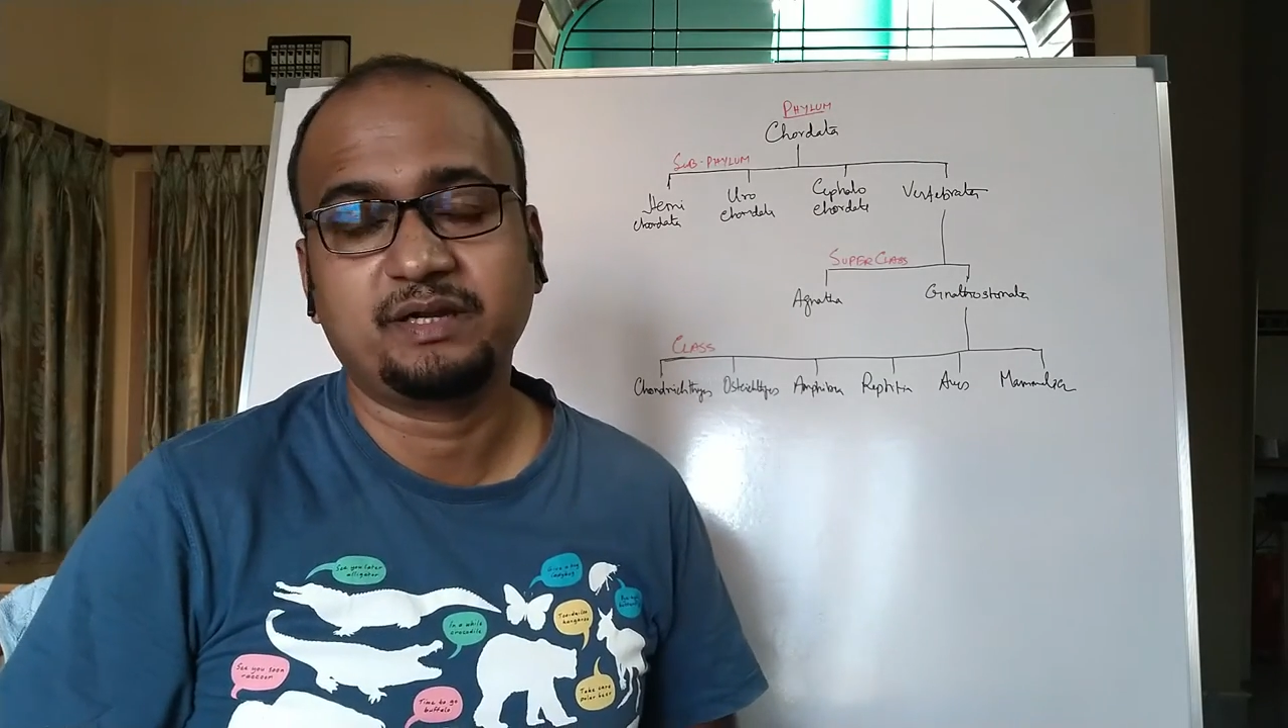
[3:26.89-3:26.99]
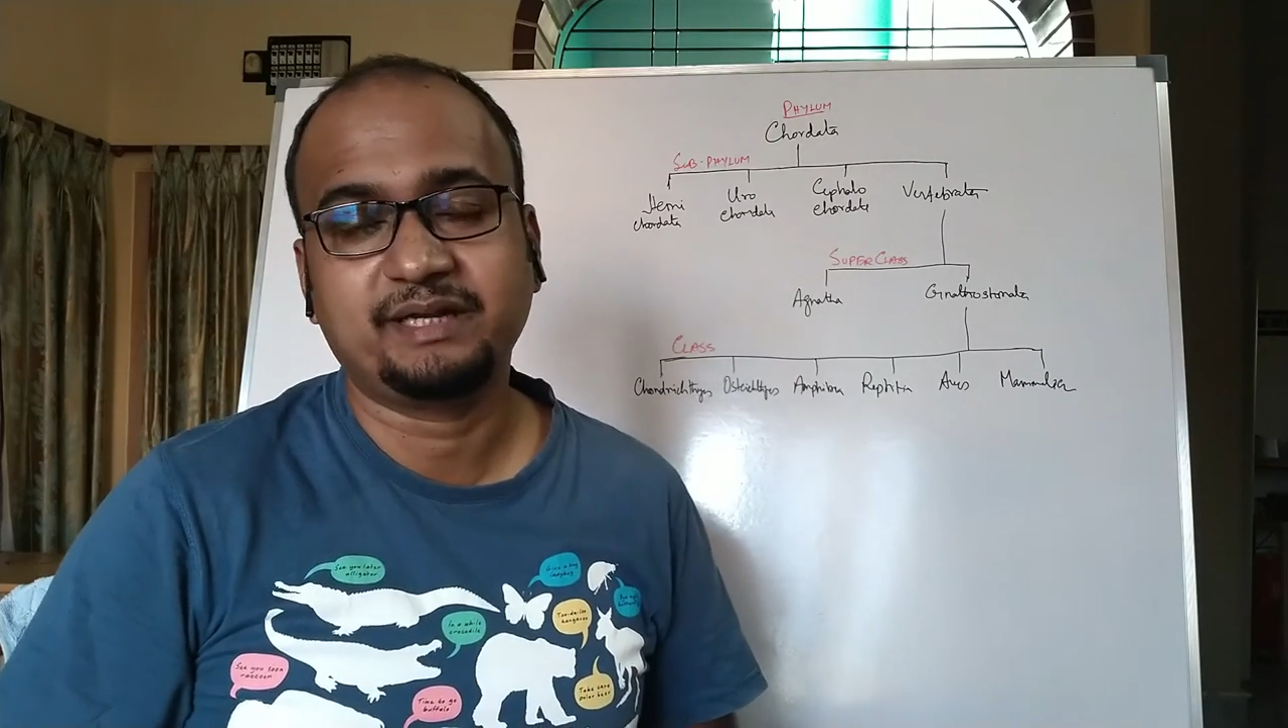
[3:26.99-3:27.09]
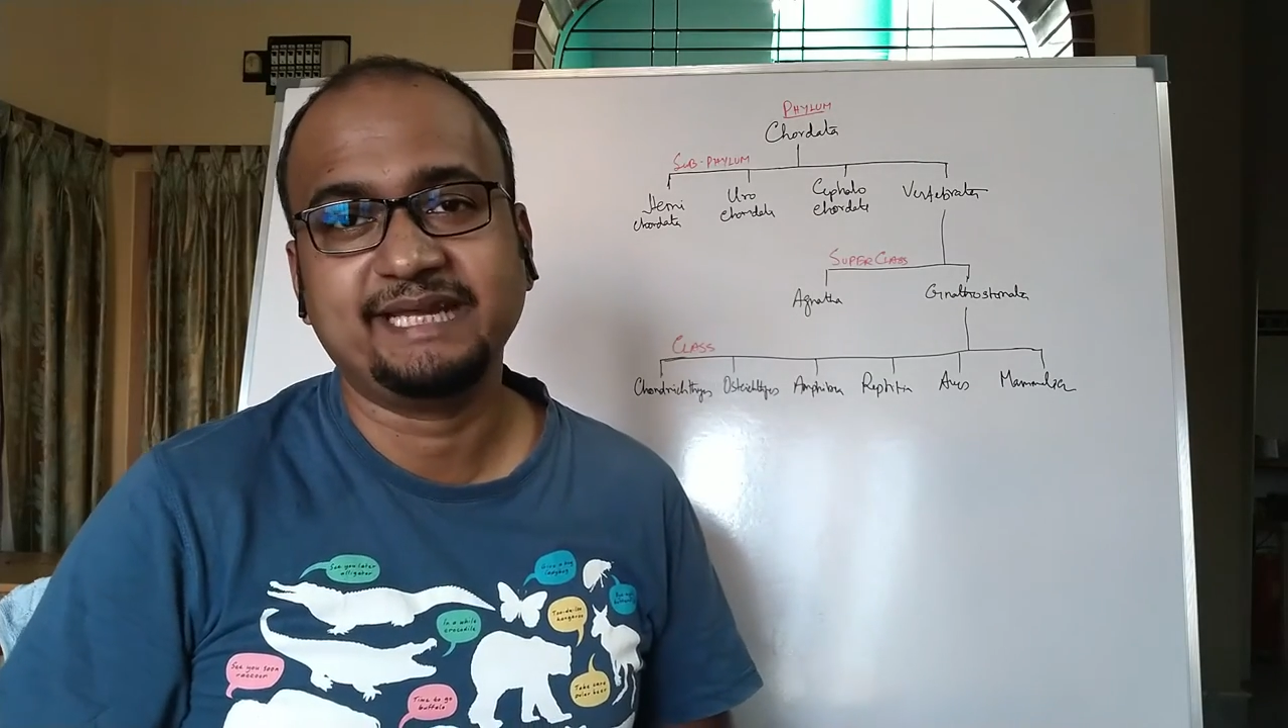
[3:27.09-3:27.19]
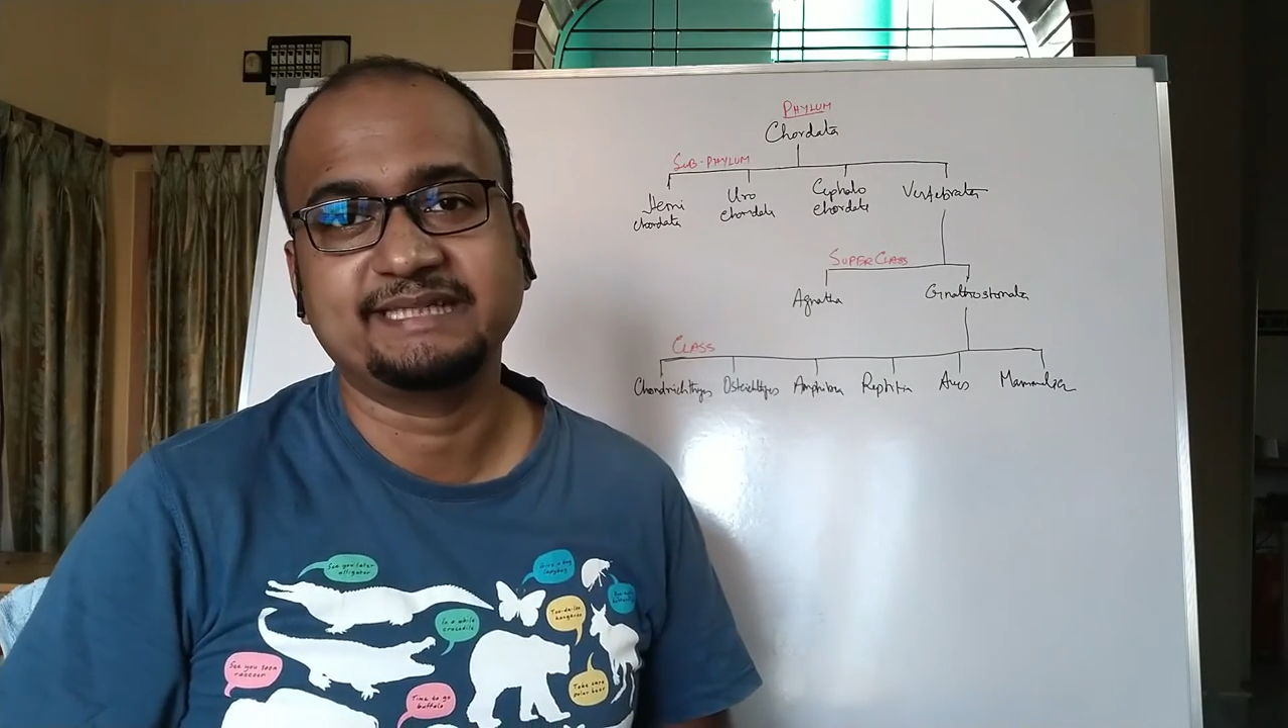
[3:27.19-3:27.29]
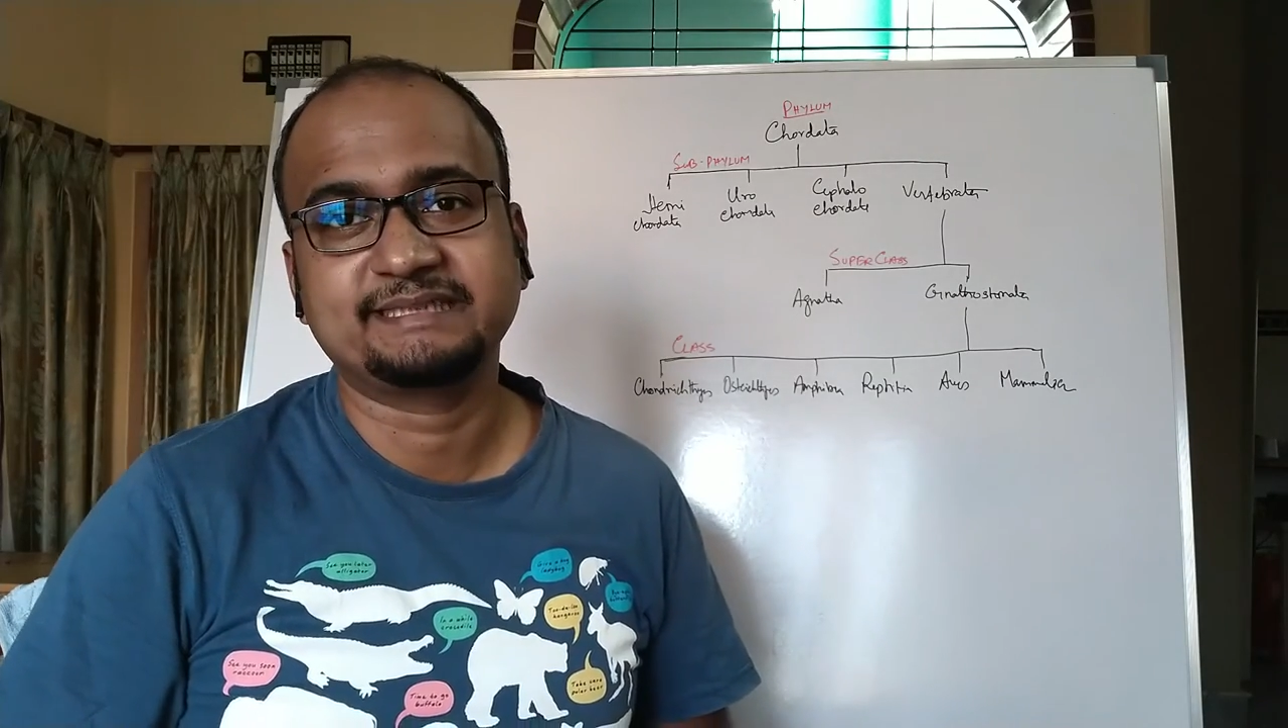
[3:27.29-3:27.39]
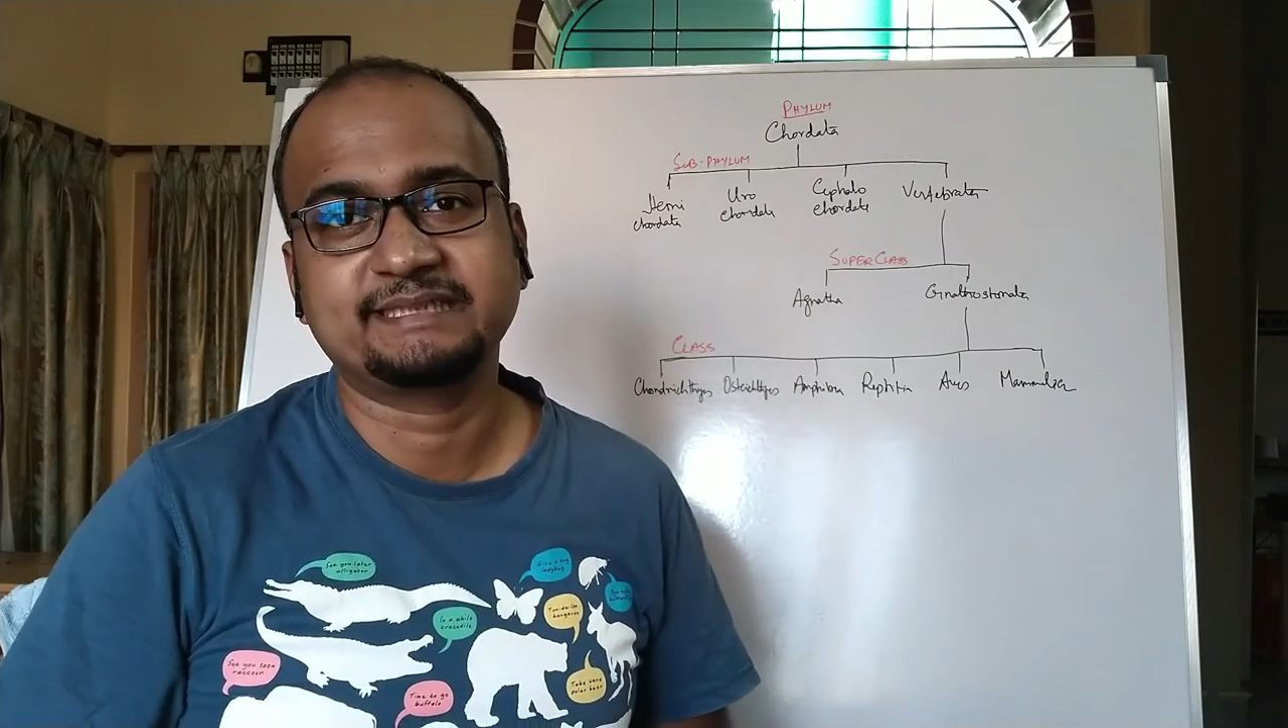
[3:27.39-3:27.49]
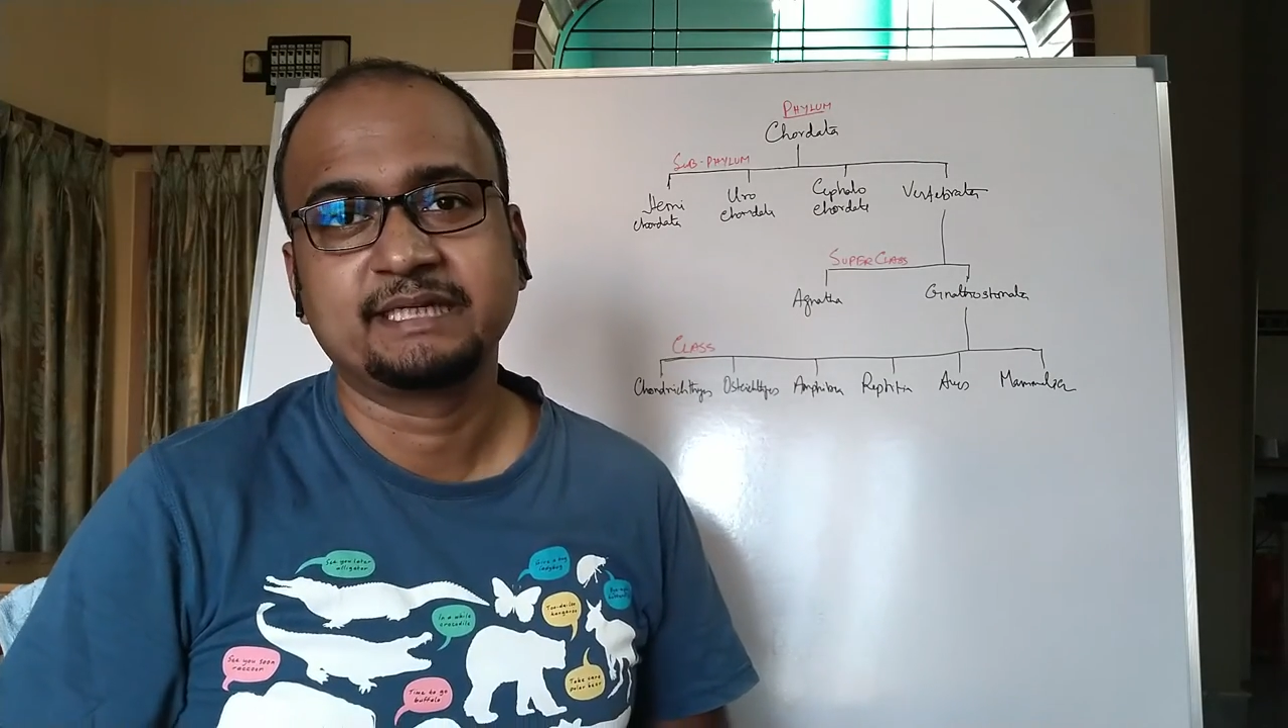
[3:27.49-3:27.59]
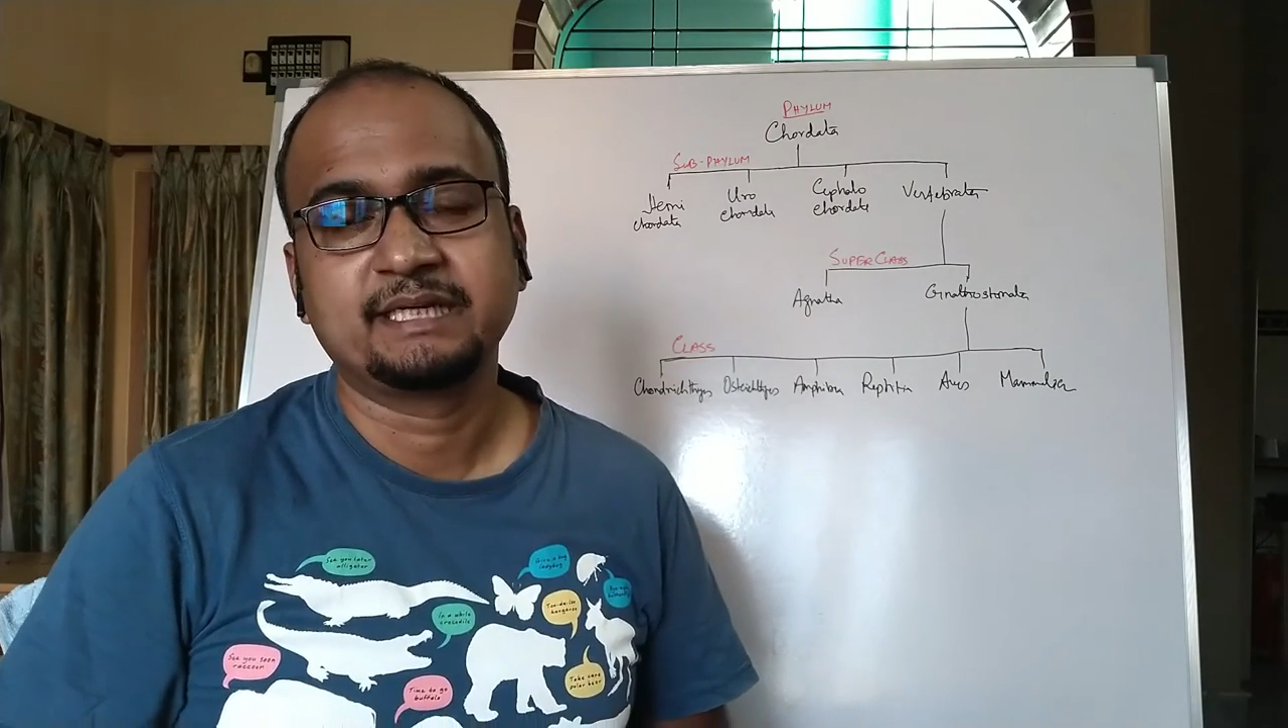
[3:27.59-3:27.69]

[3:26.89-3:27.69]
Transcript: test,